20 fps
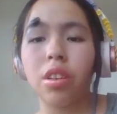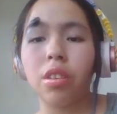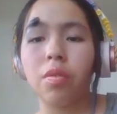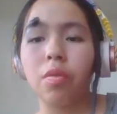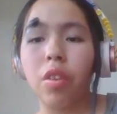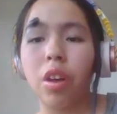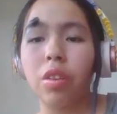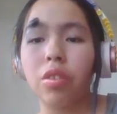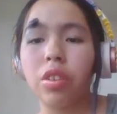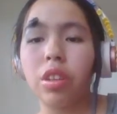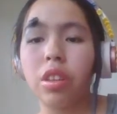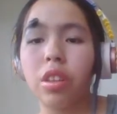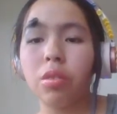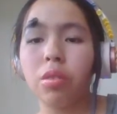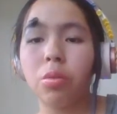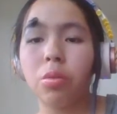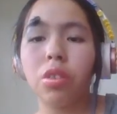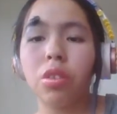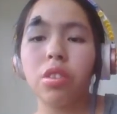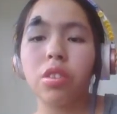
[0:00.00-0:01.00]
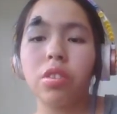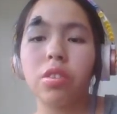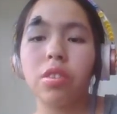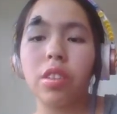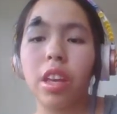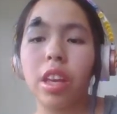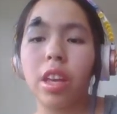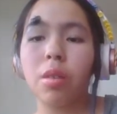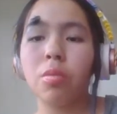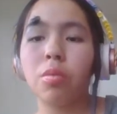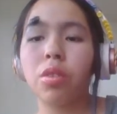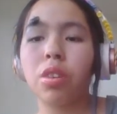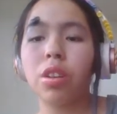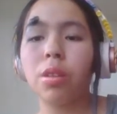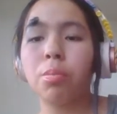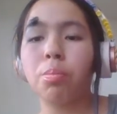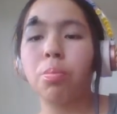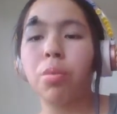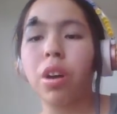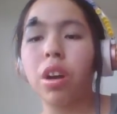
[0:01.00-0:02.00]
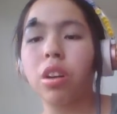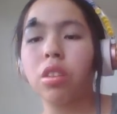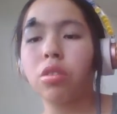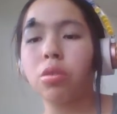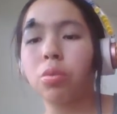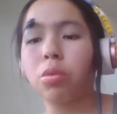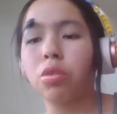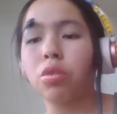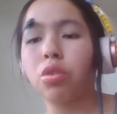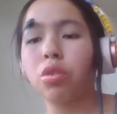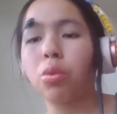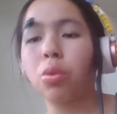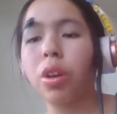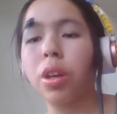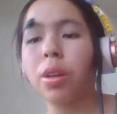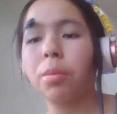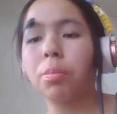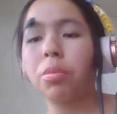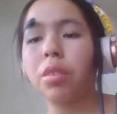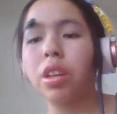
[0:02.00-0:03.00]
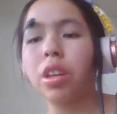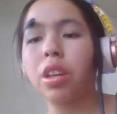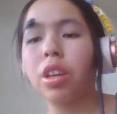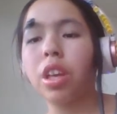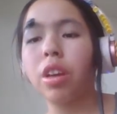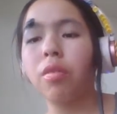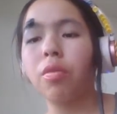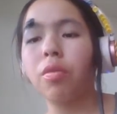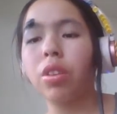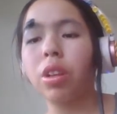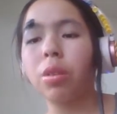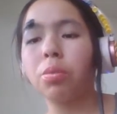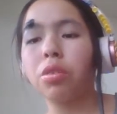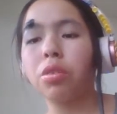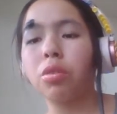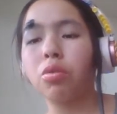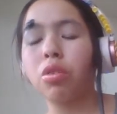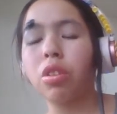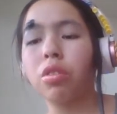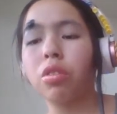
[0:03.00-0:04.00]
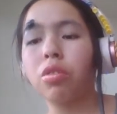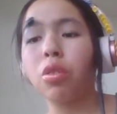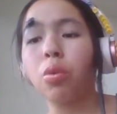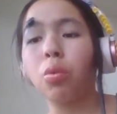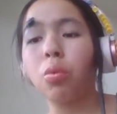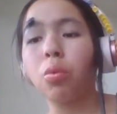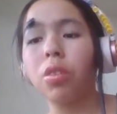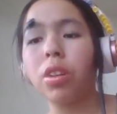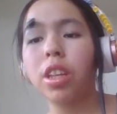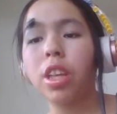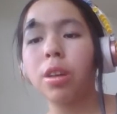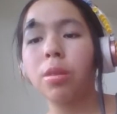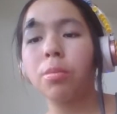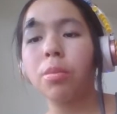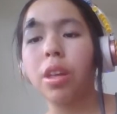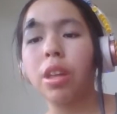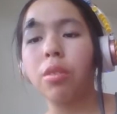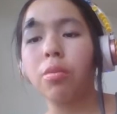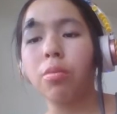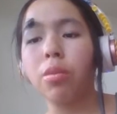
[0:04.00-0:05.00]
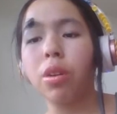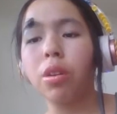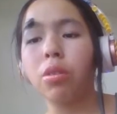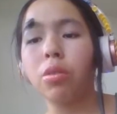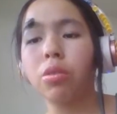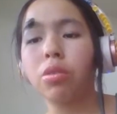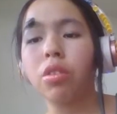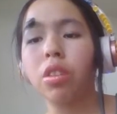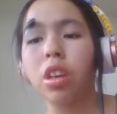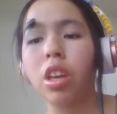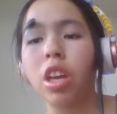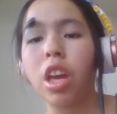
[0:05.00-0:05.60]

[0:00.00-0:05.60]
Found in the same wooden box were 2 empty envelopes addressed to William and Rose,